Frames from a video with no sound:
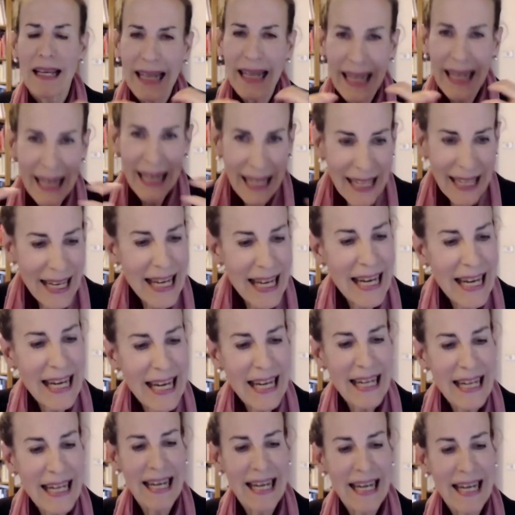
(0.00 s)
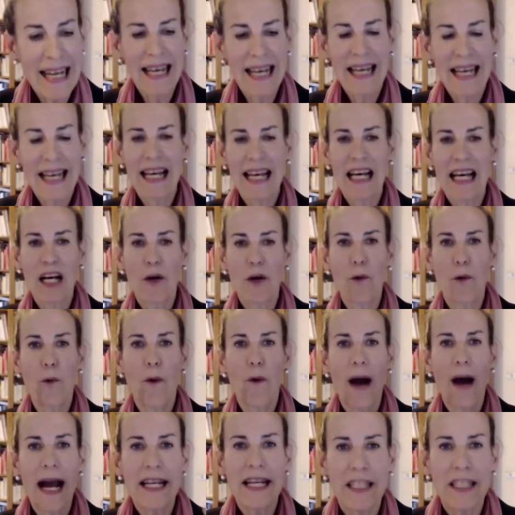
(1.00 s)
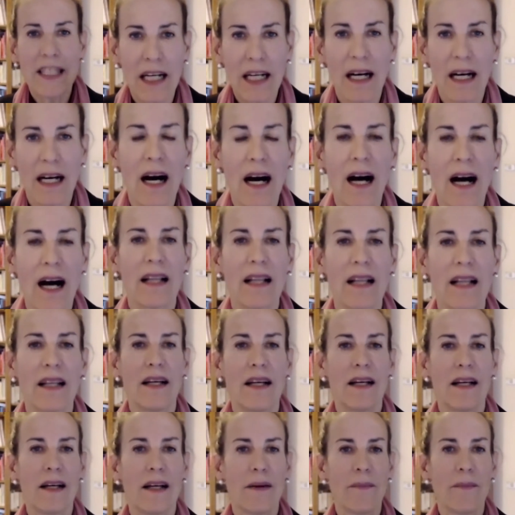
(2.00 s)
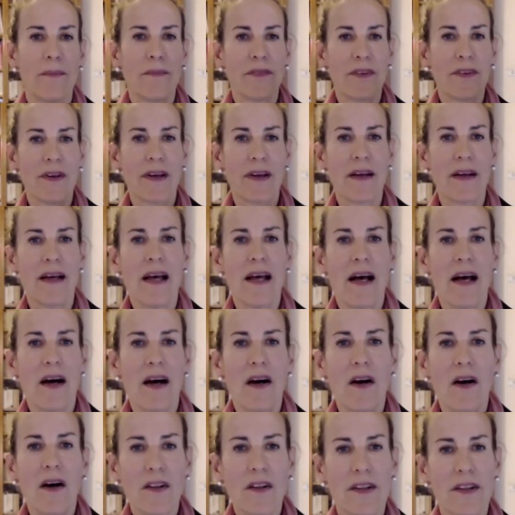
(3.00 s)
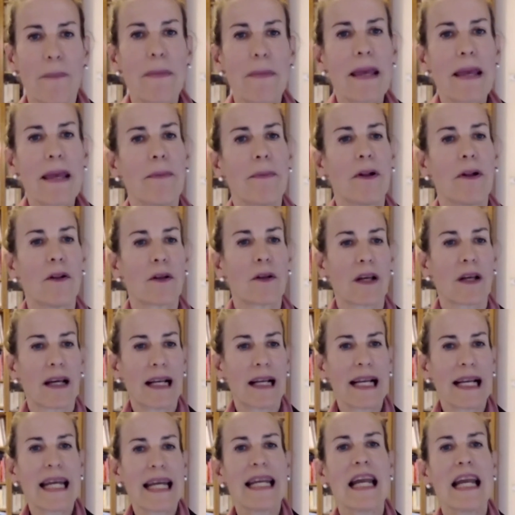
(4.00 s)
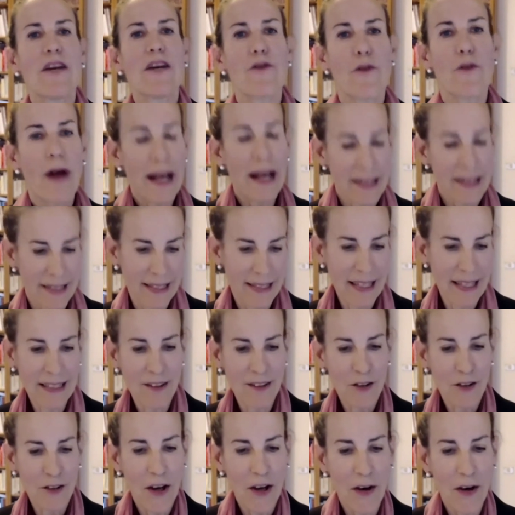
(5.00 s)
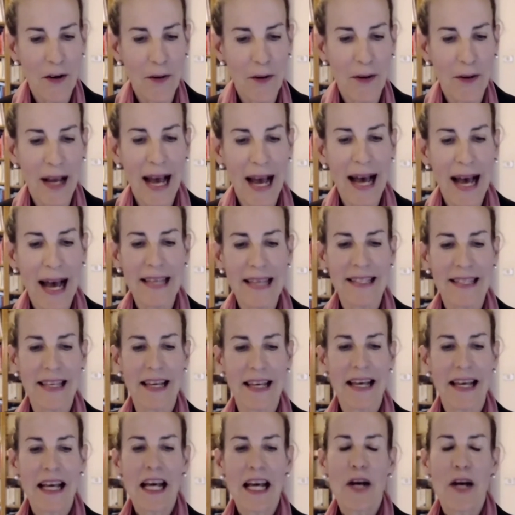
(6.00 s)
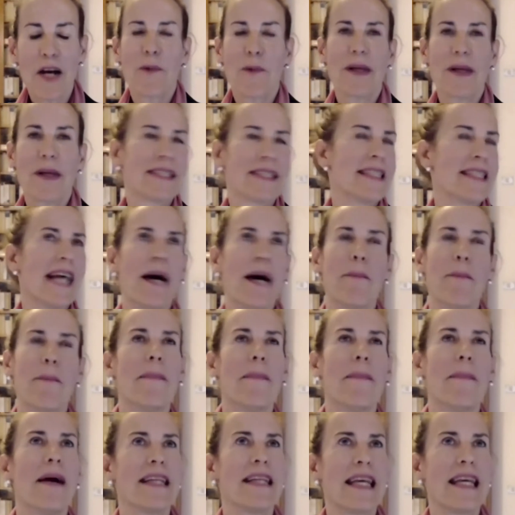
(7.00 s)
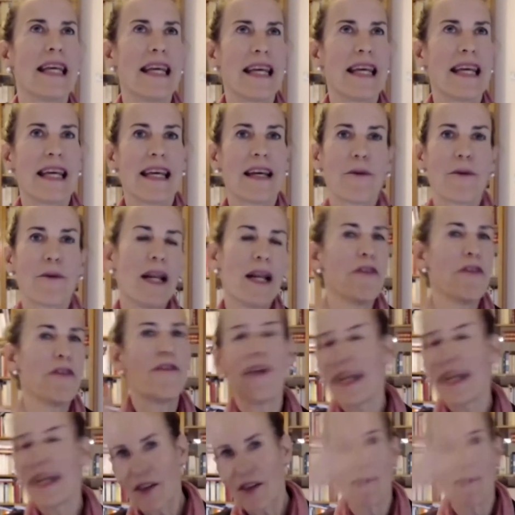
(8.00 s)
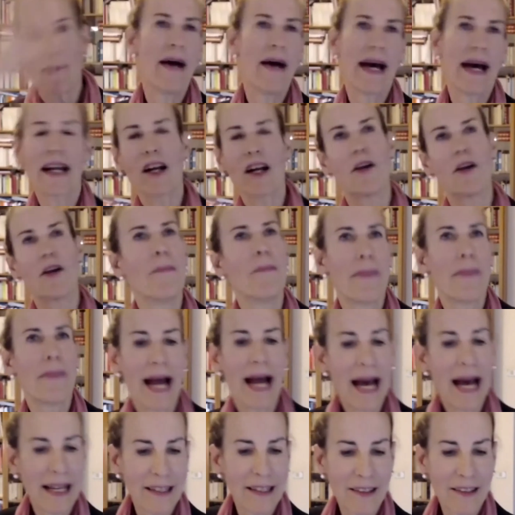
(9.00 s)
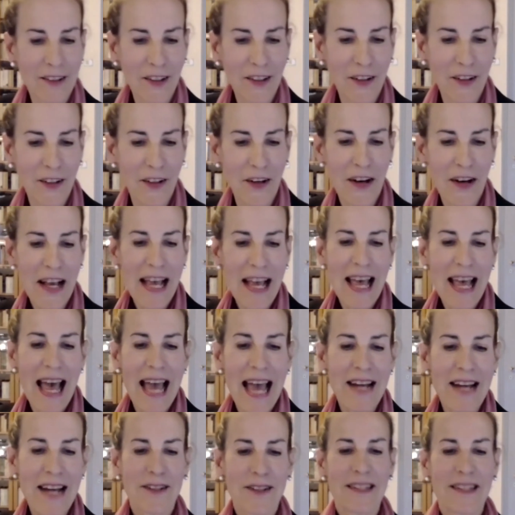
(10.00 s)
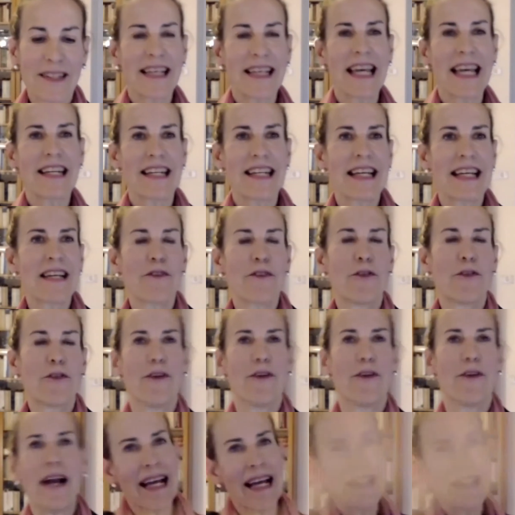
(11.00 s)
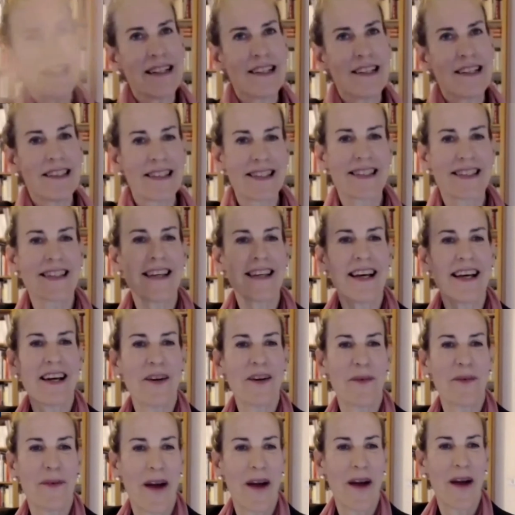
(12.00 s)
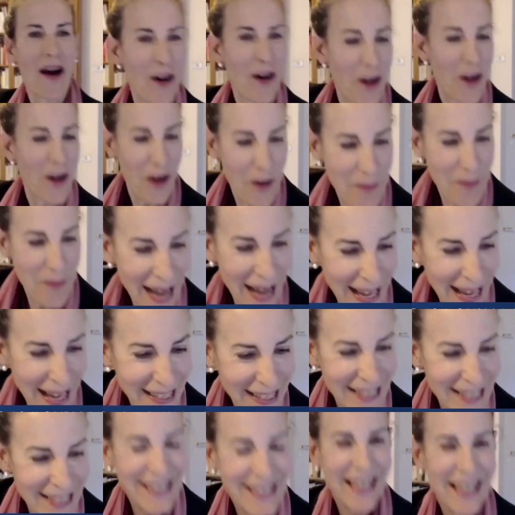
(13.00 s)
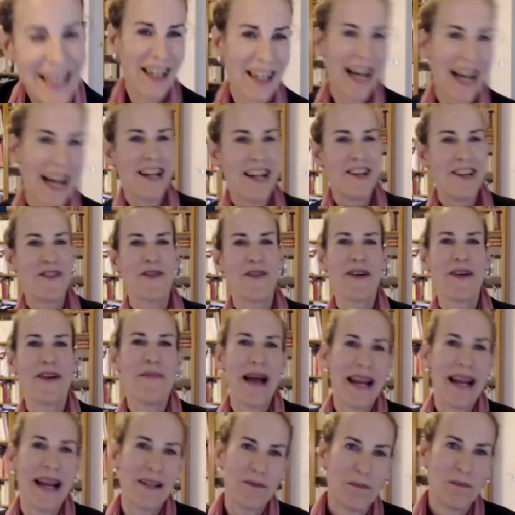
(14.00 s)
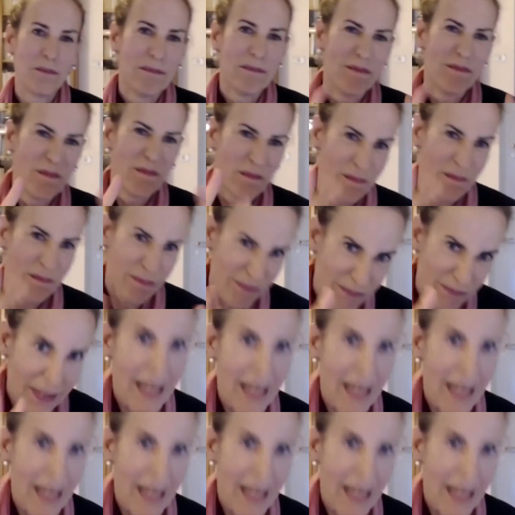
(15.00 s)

clean, uh, white columned, uh, all the people clean and dressed in togas, uh, with somebody with a face of Marlon Brando enunciating friends, uh, Romans, uh, countrymen. Hmm.